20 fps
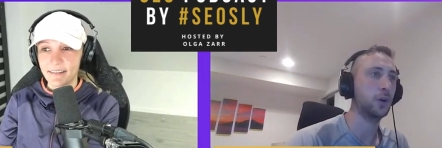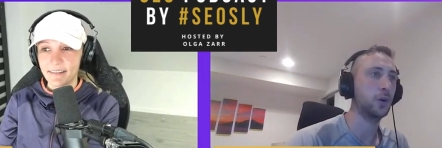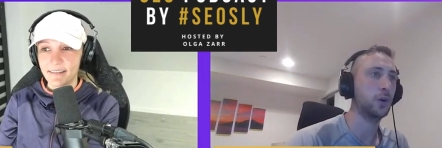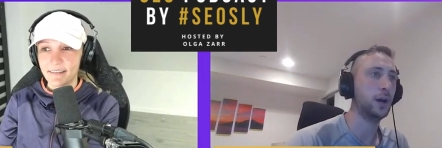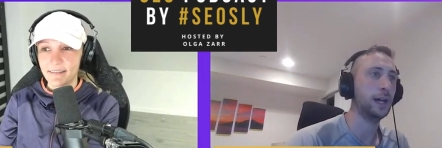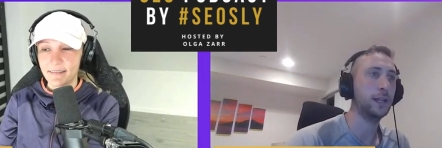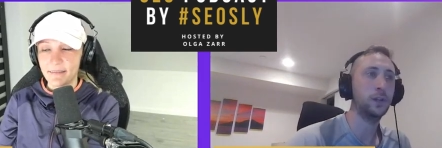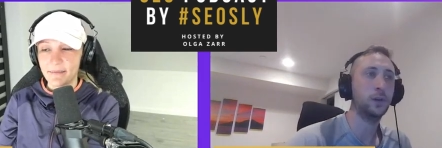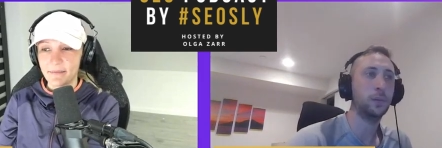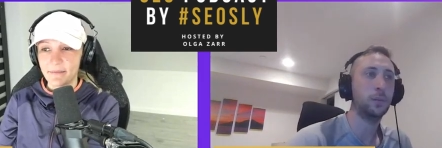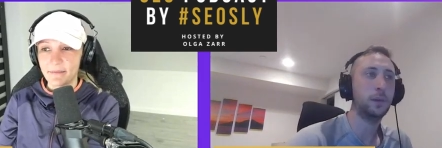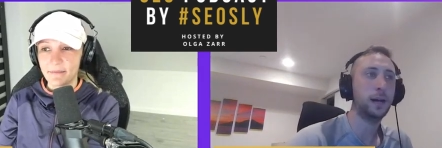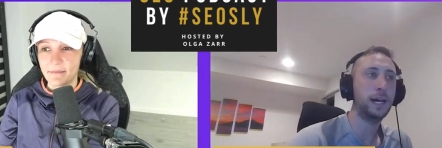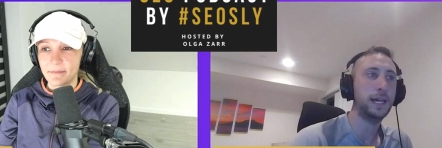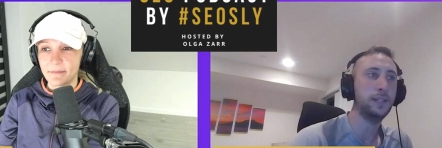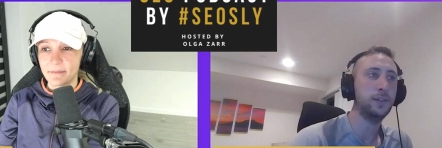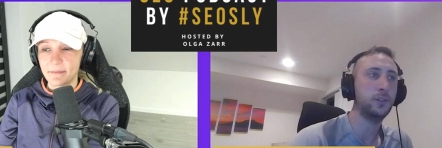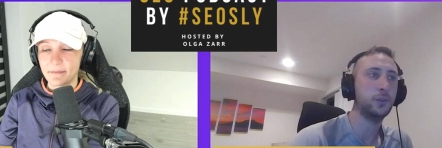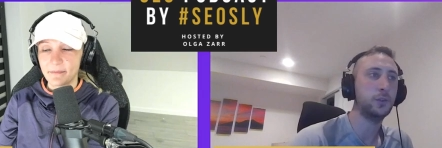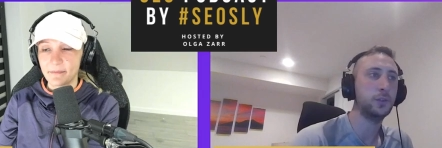Speaker 1: mm-hmm. i don't
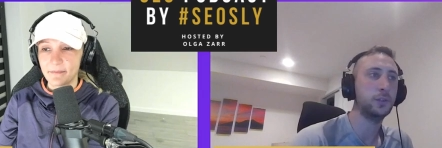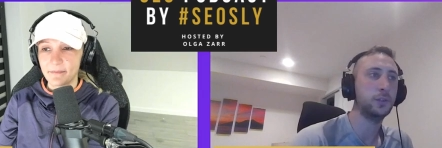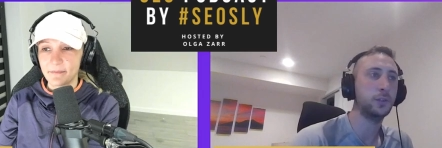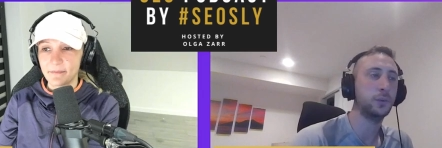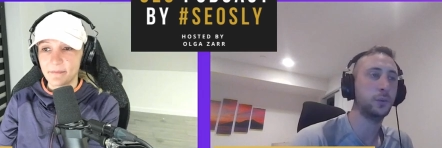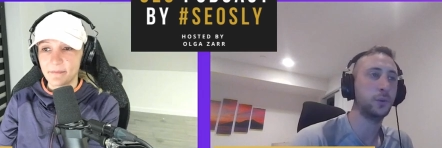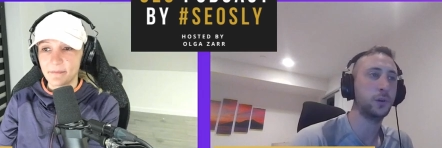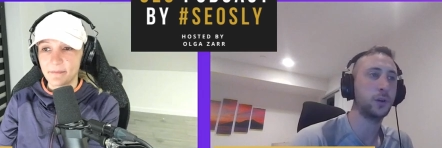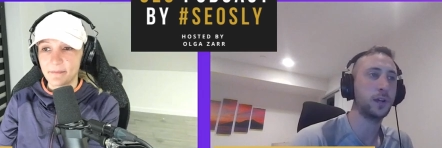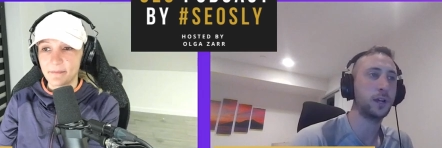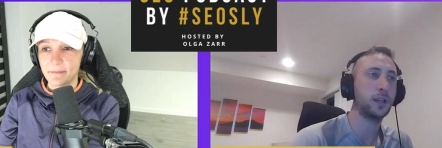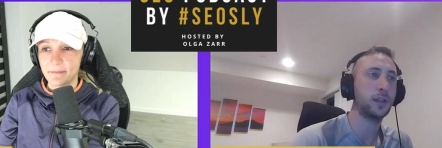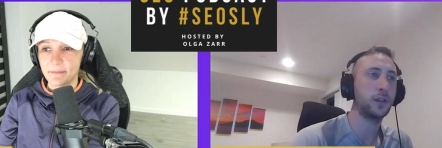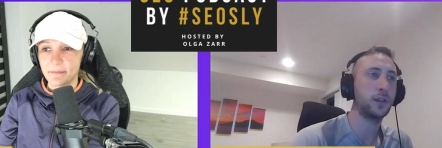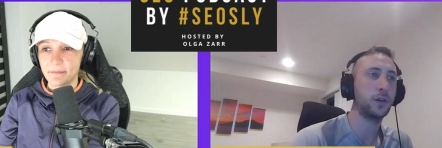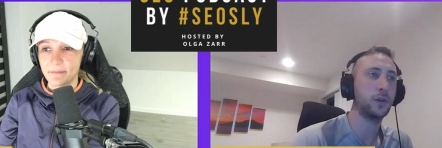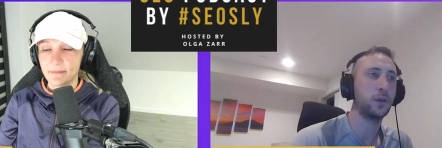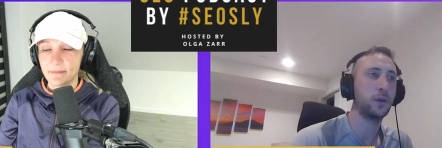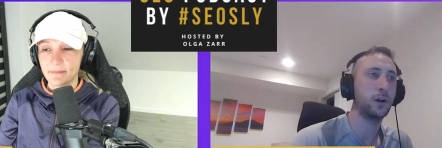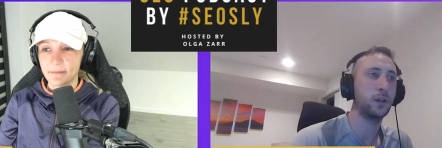mind doing some work in
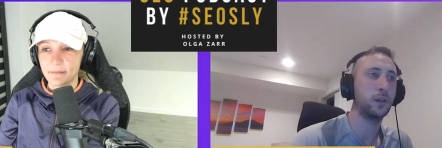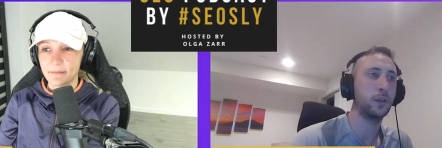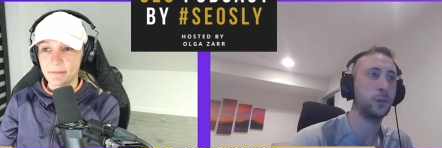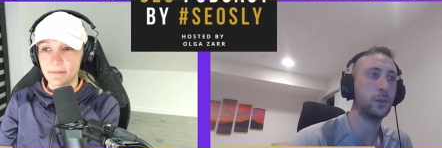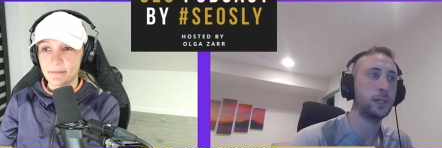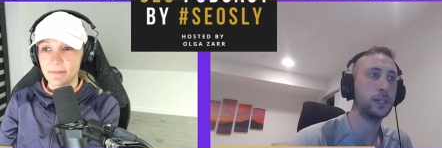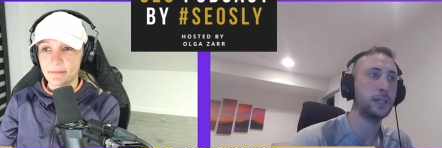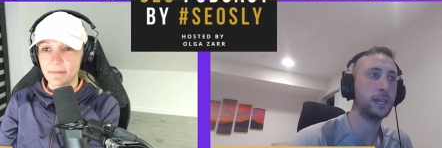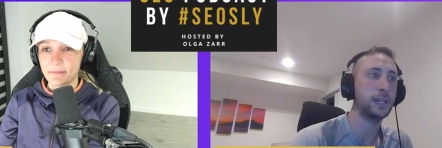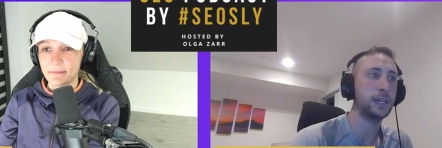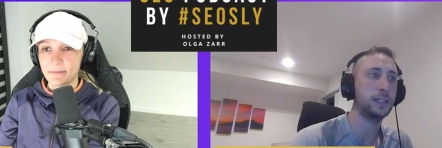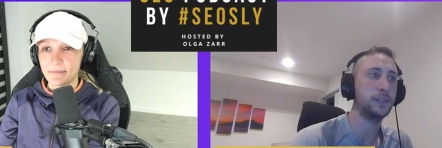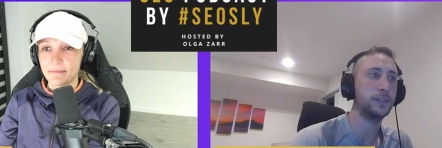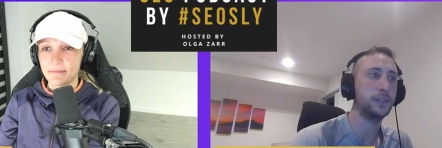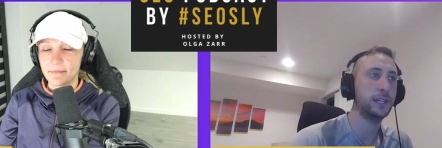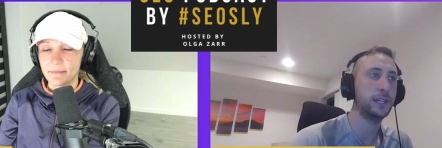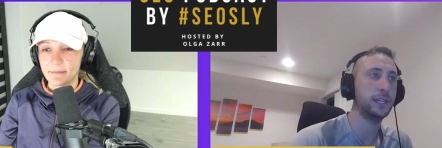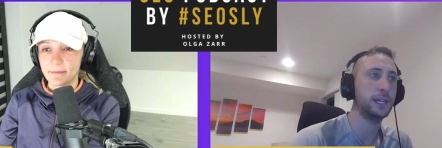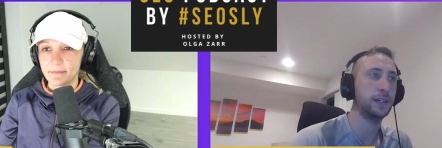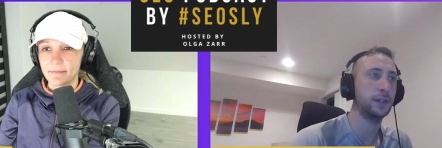the on the weekends
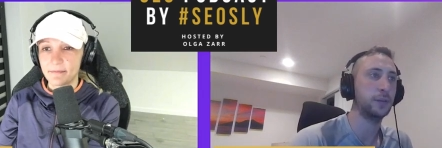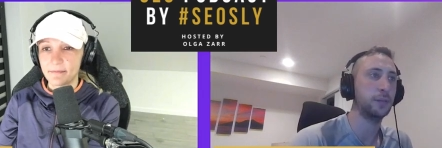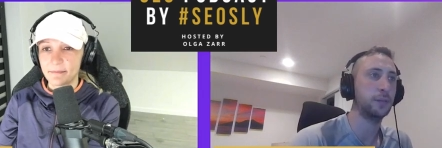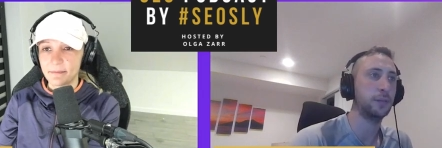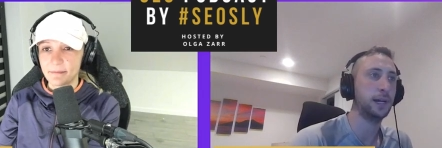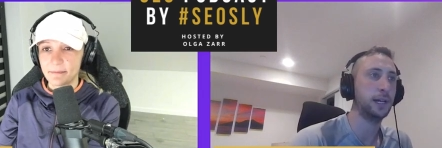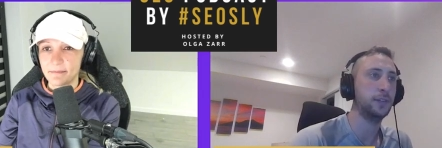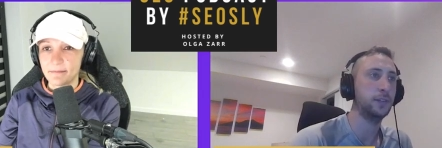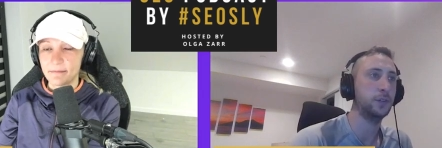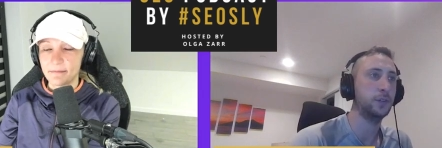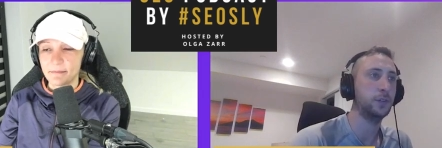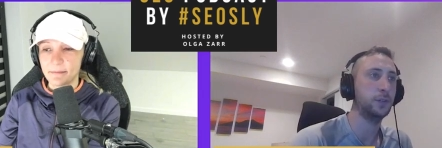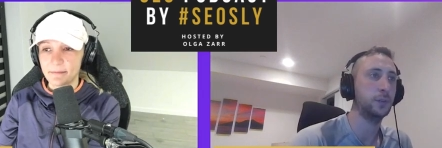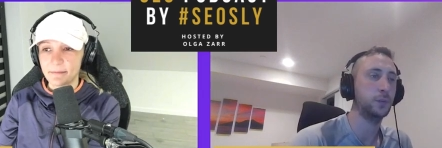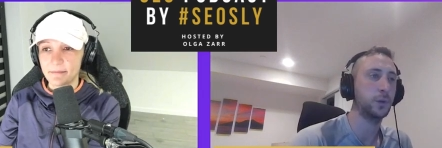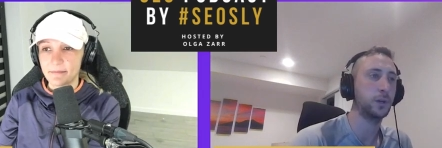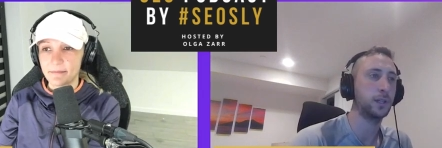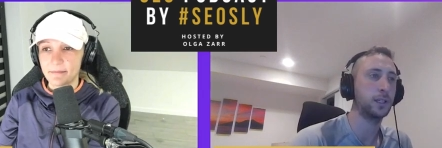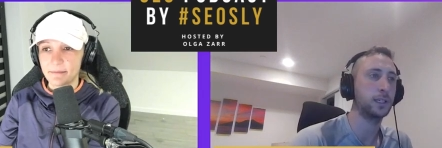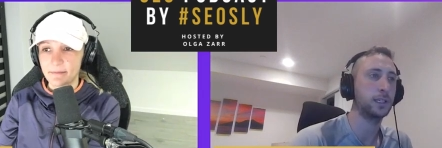and i don't mind doing
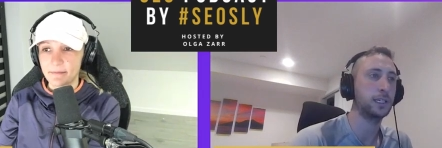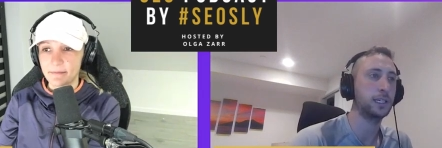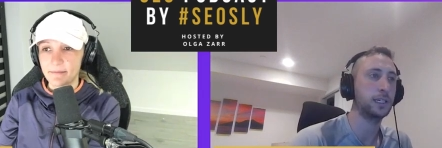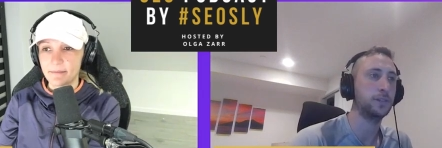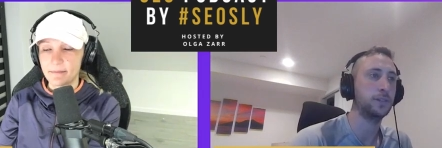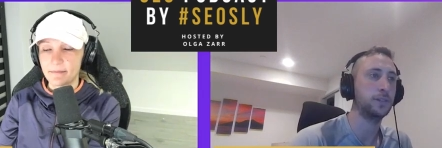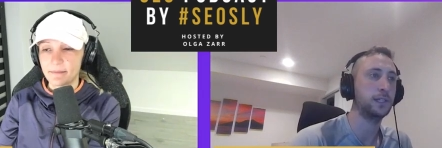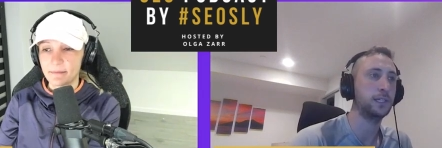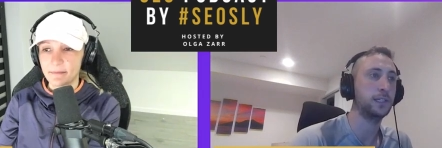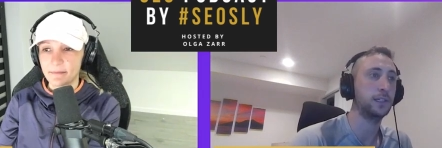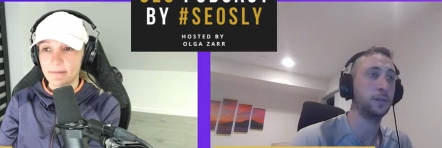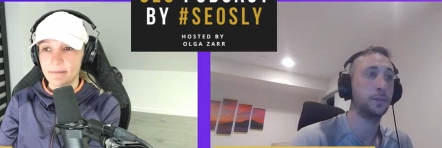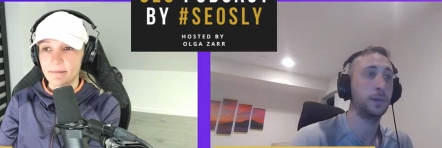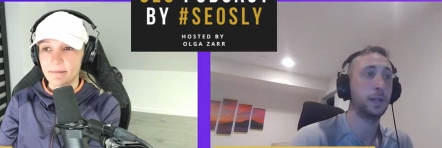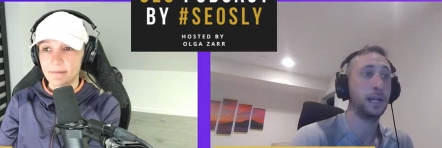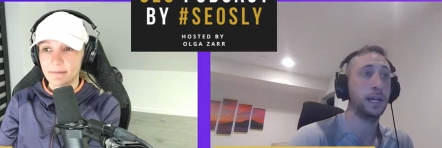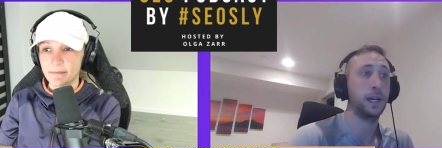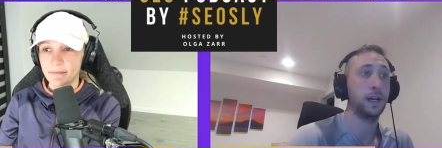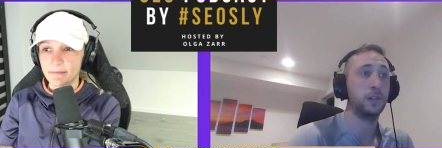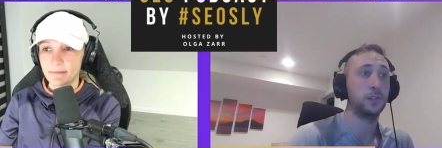work in the evenings but
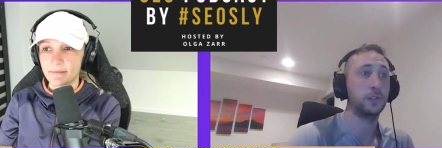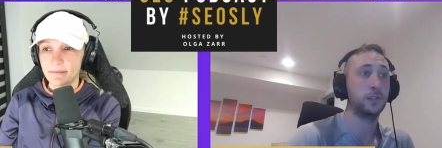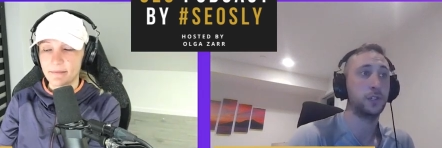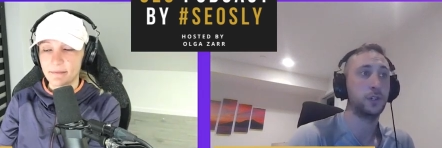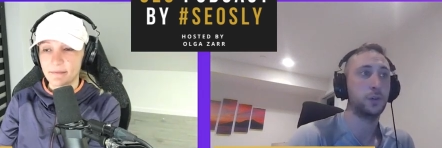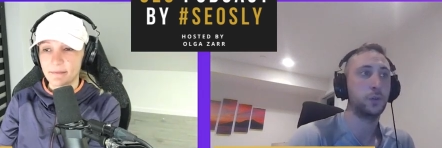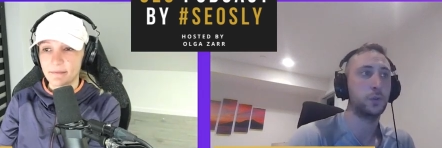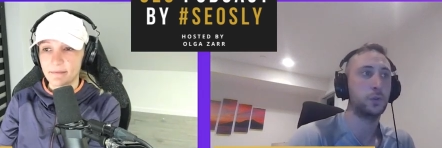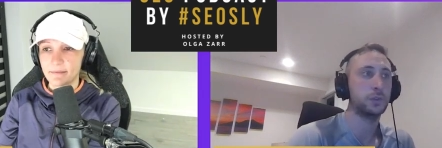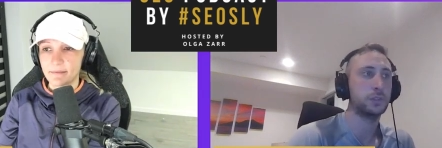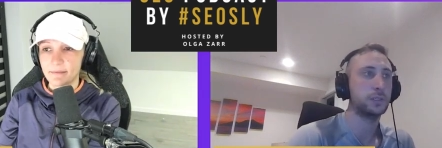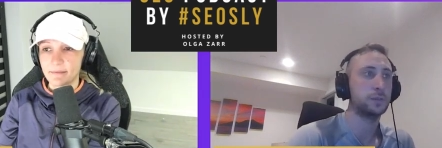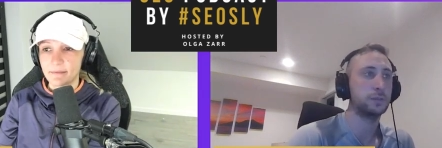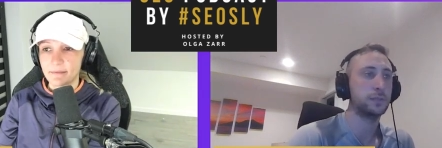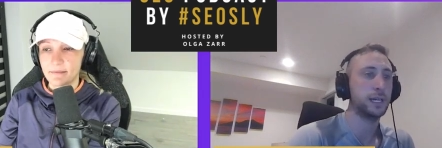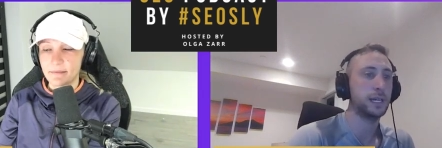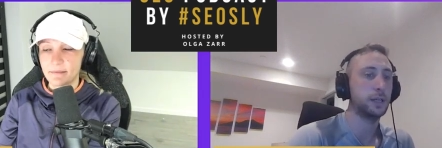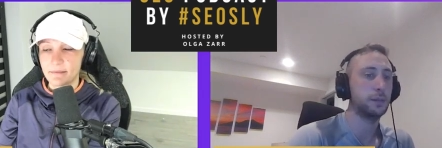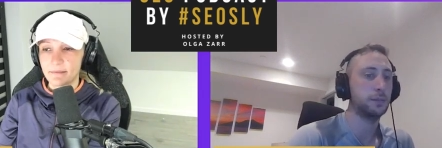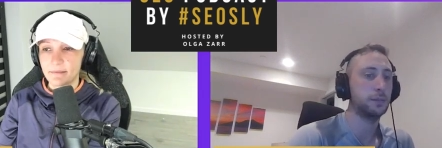i also will
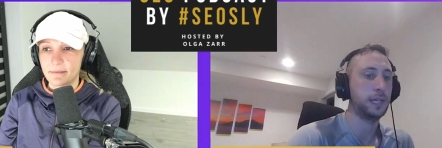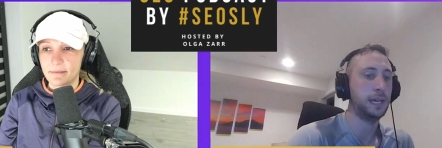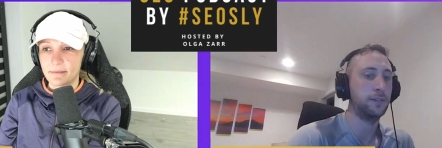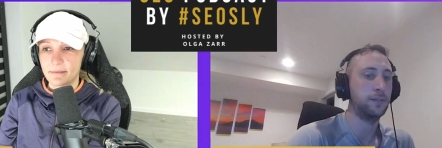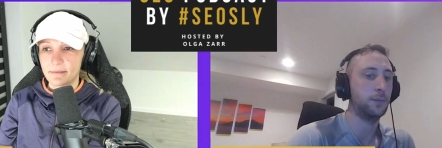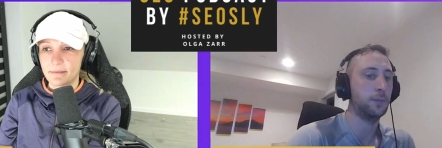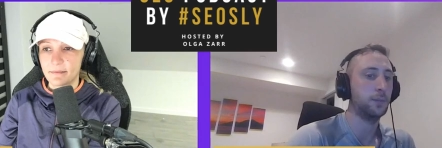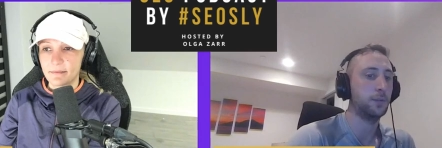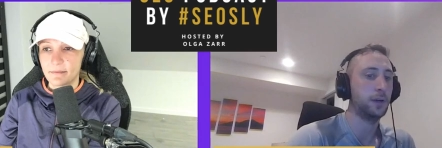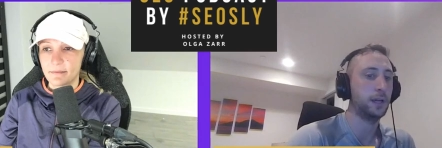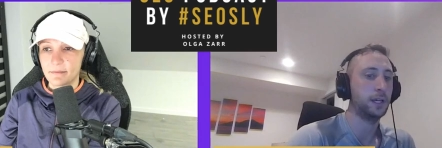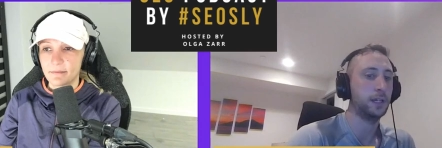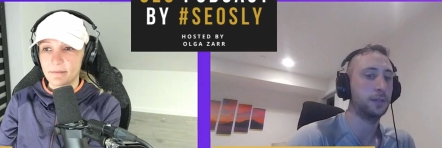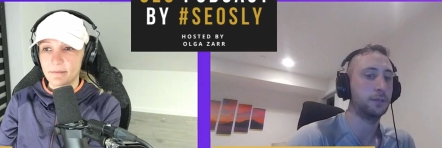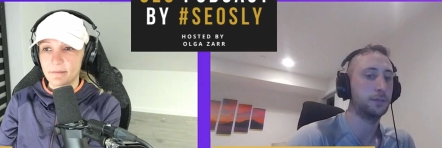sometimes have a break